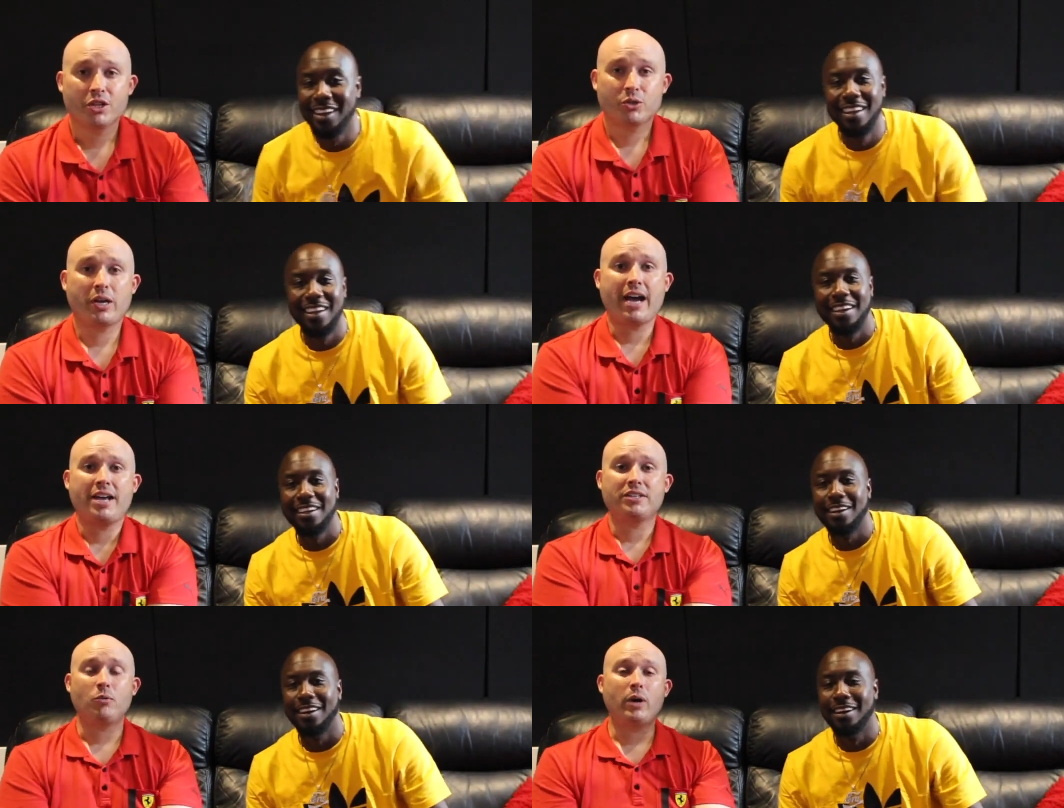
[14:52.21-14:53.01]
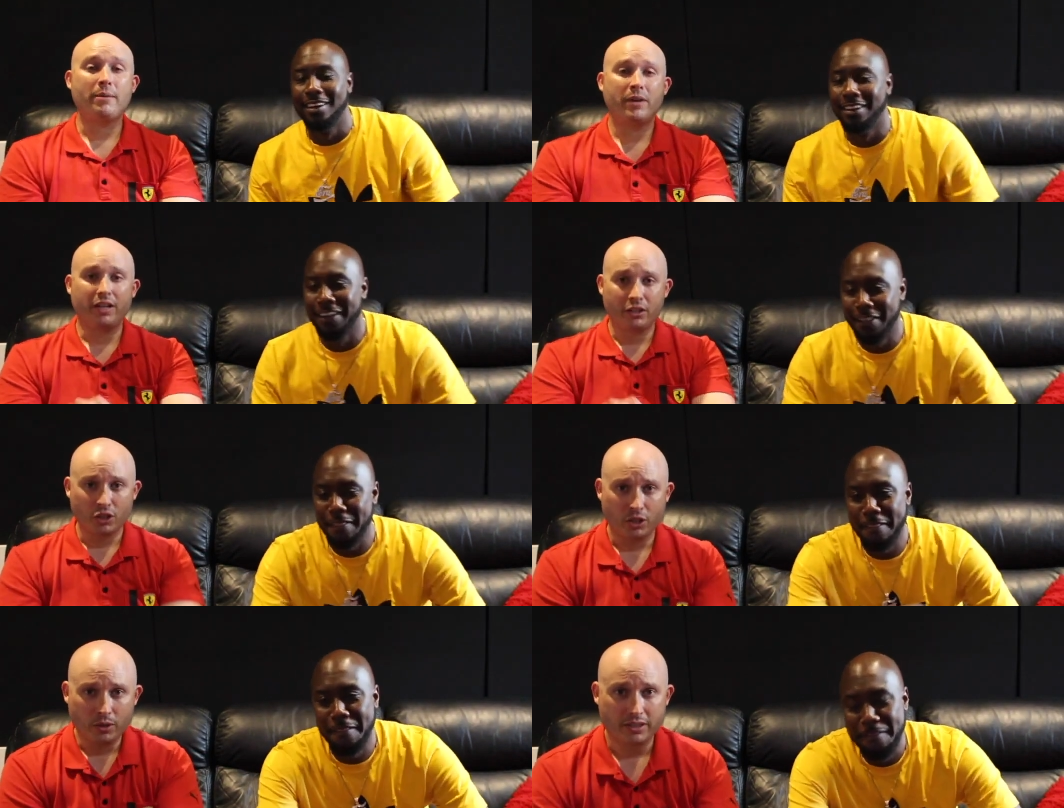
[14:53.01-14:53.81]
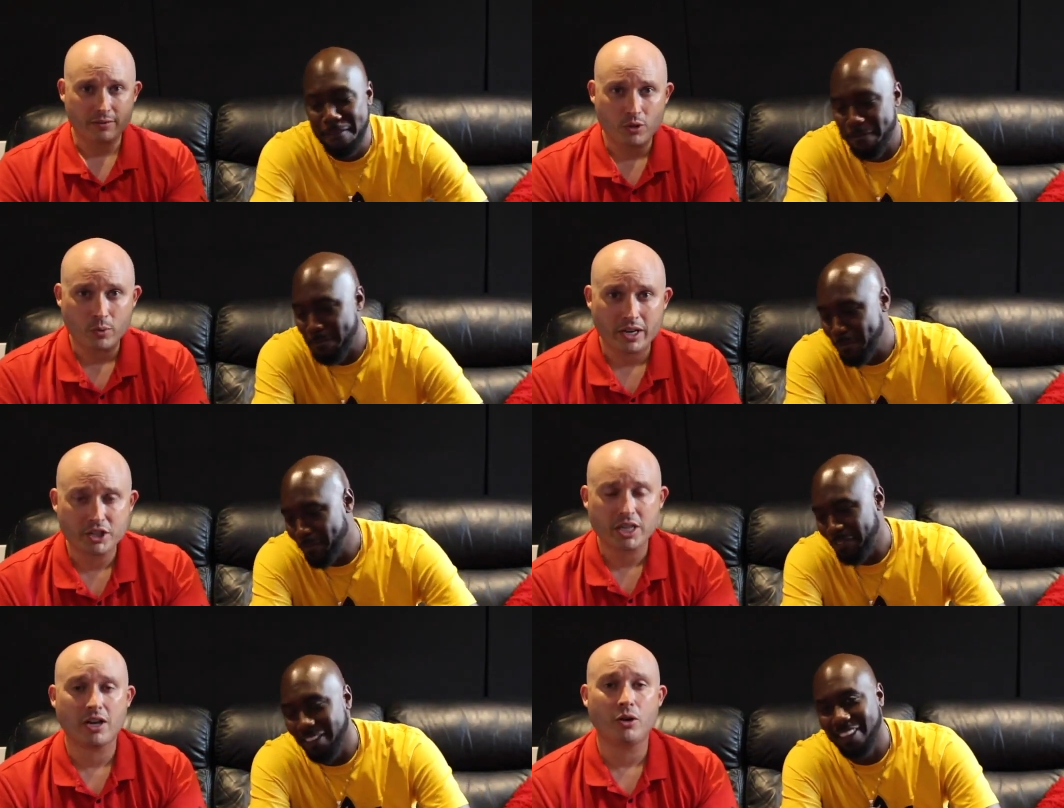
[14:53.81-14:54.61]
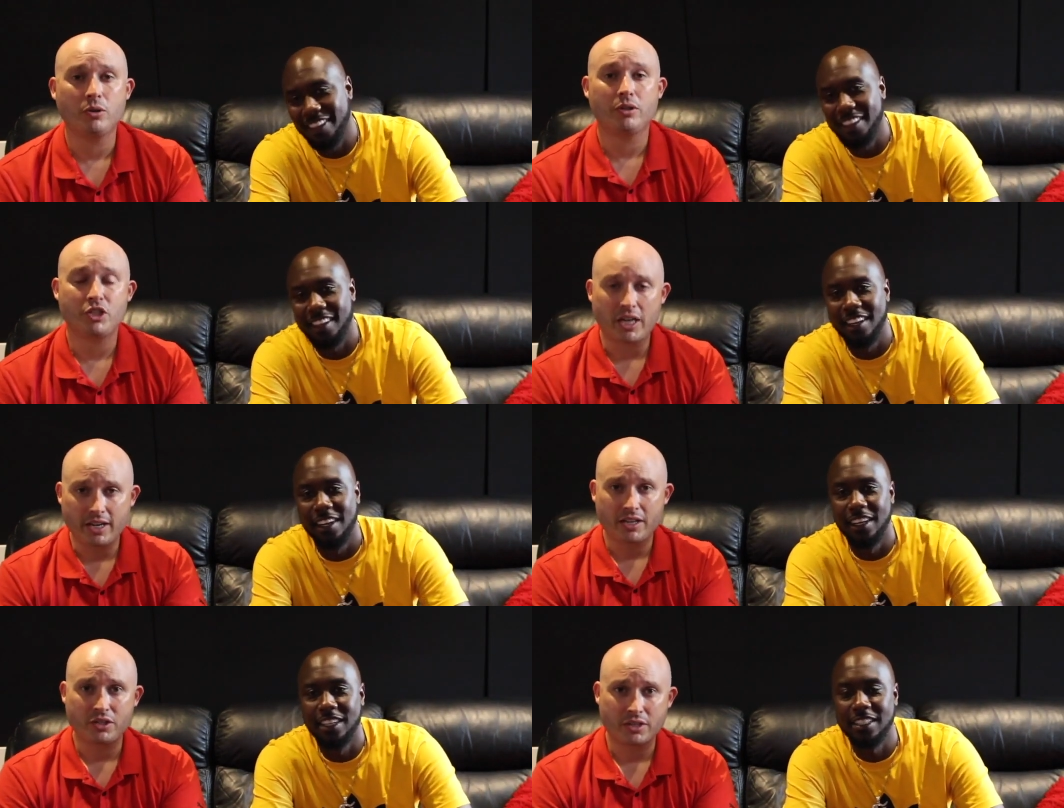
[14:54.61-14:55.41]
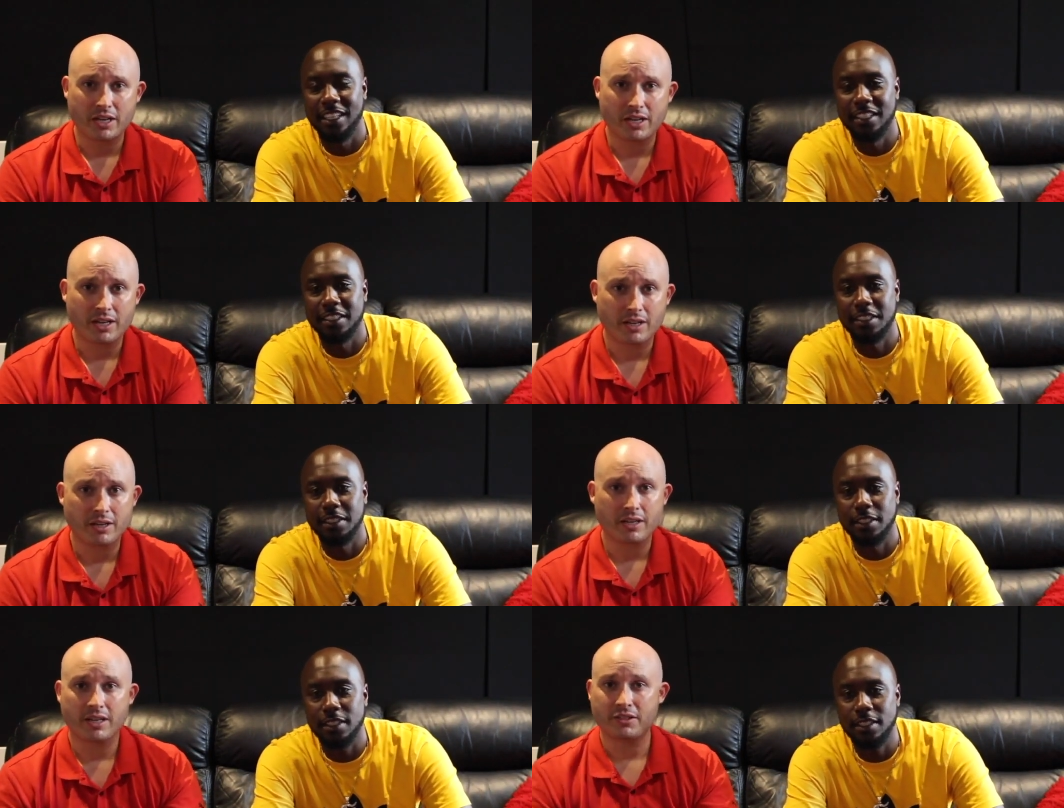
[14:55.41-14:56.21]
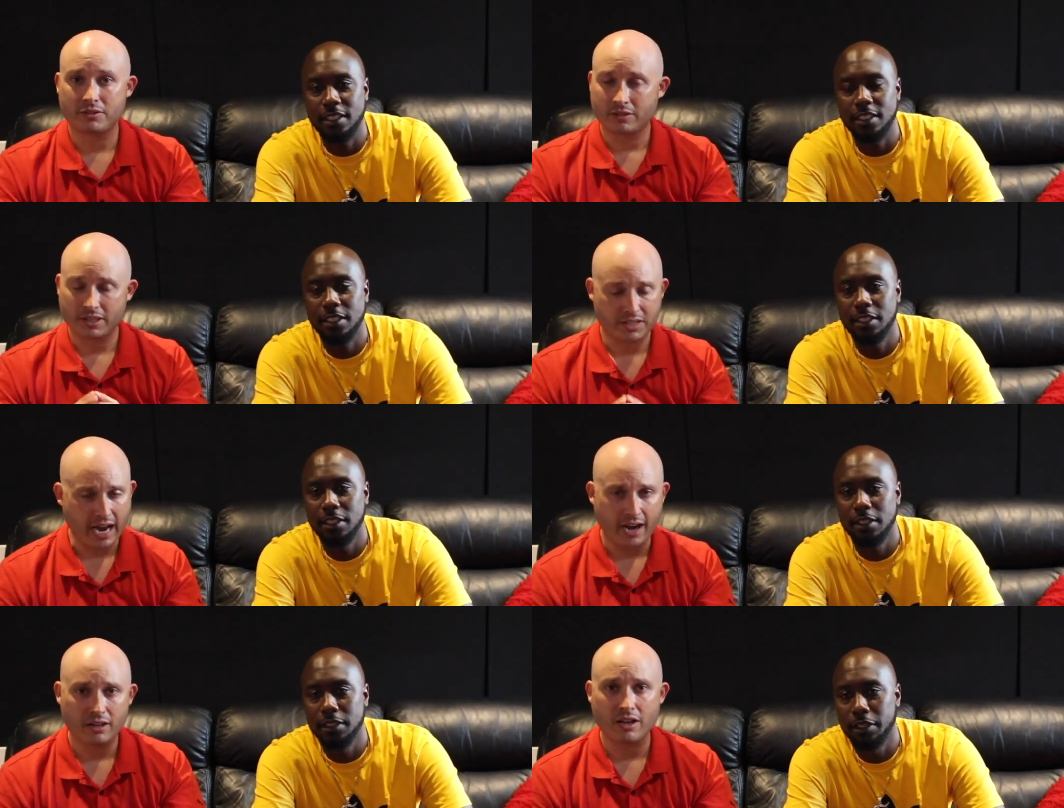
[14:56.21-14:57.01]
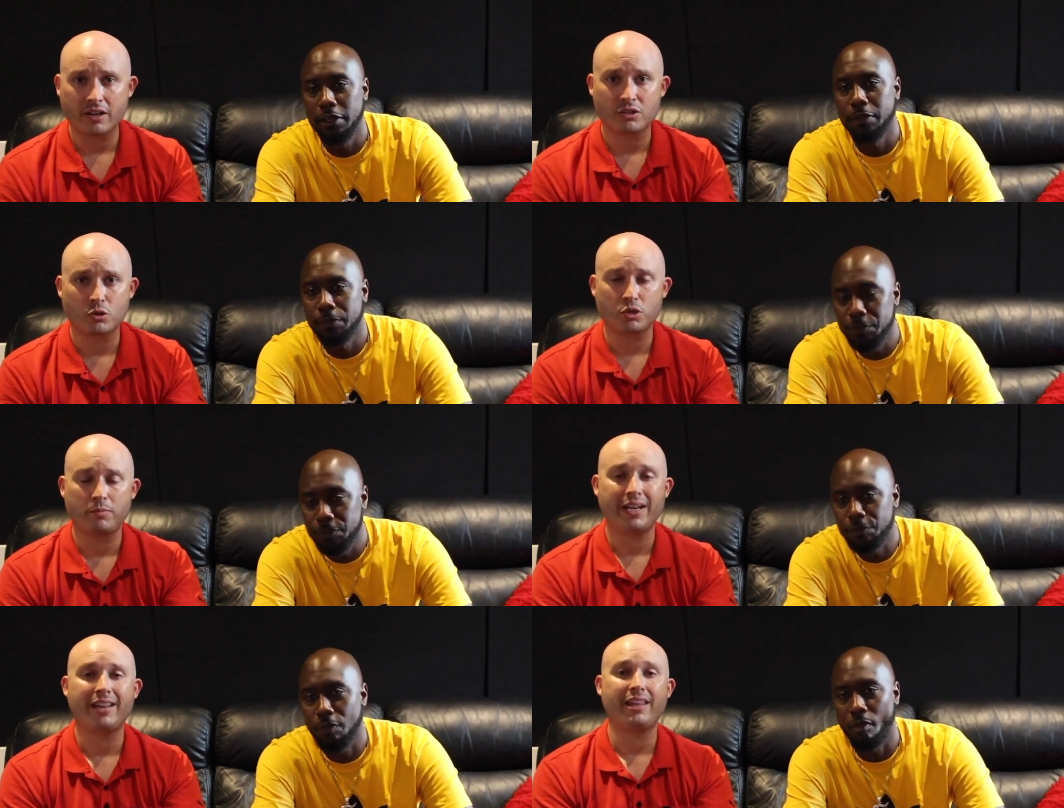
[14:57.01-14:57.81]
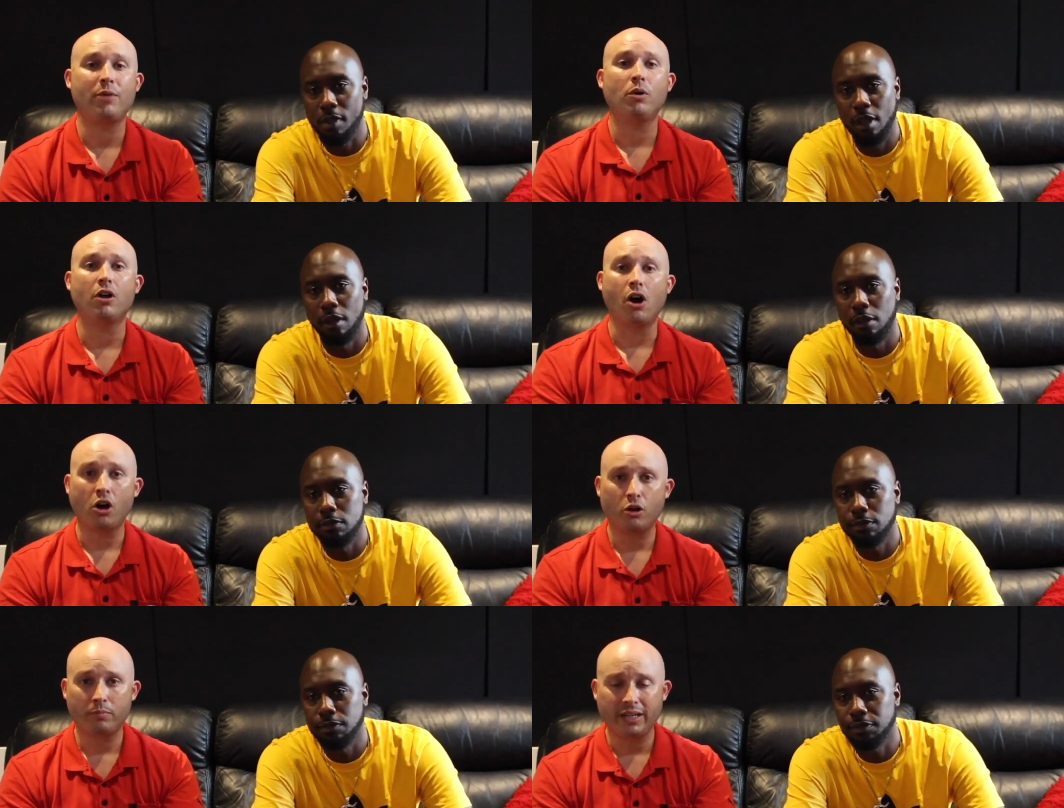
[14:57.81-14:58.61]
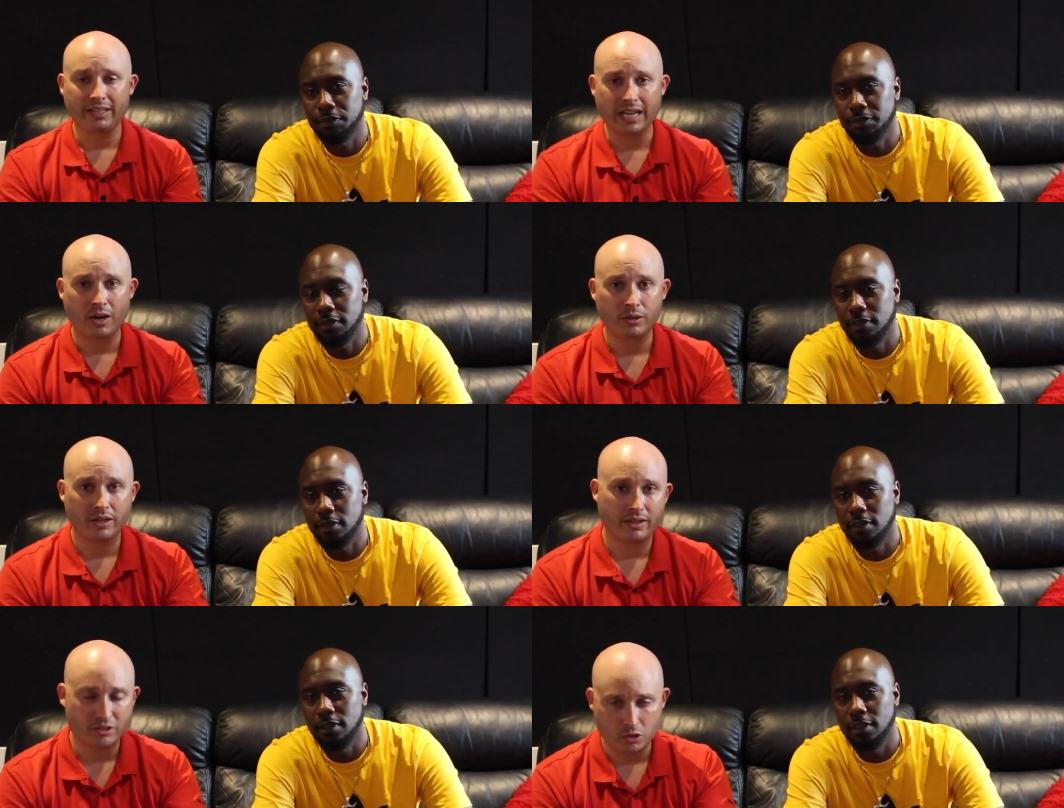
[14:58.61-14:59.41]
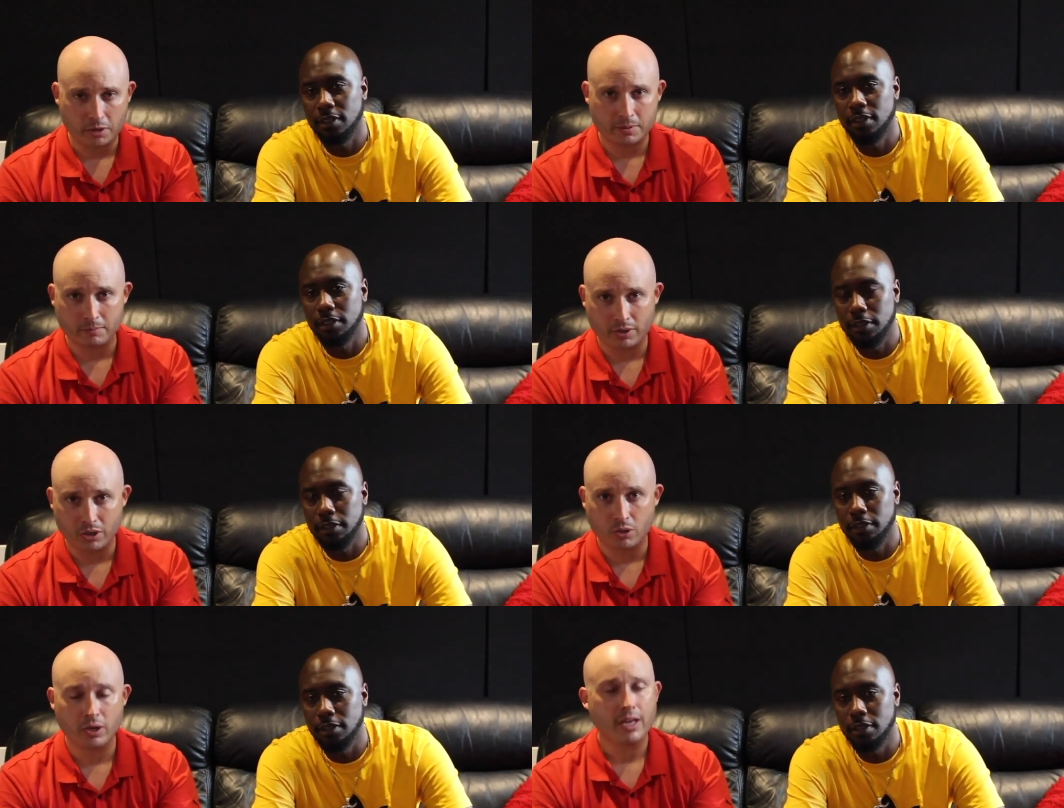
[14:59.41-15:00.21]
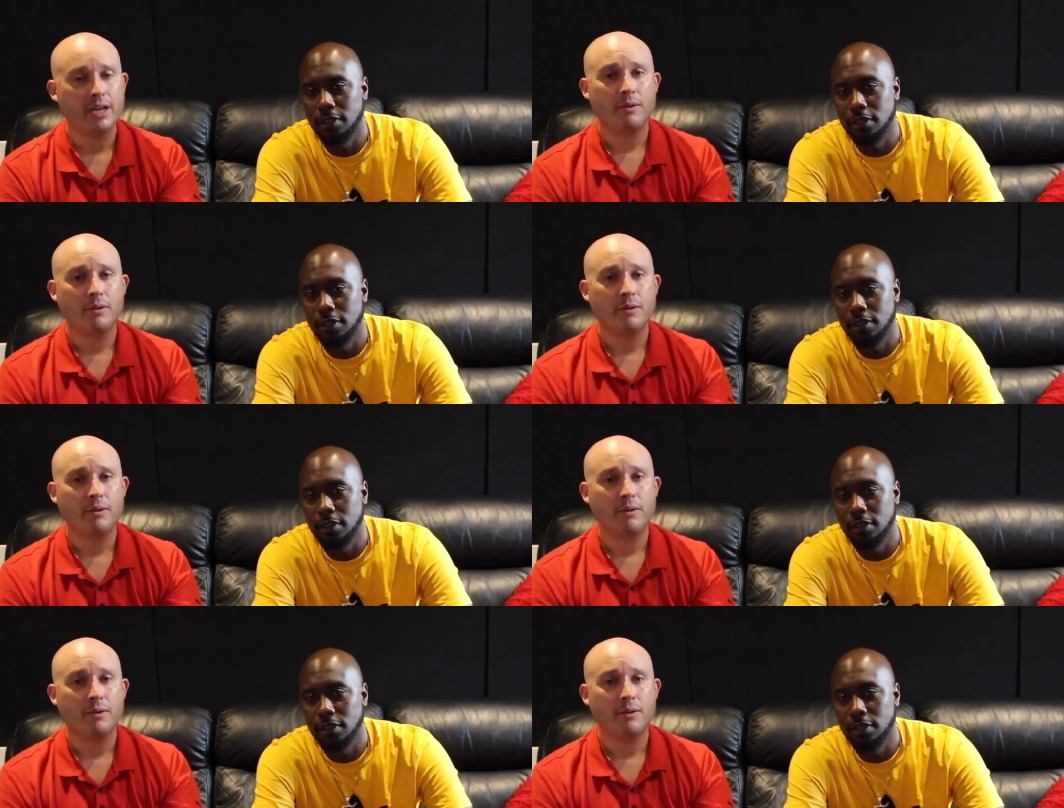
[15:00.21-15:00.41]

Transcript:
Speaker 1: So guys, what I'm gonna do is if you want to check out JD's uh, his his catalog and social media, they will all be down in the description below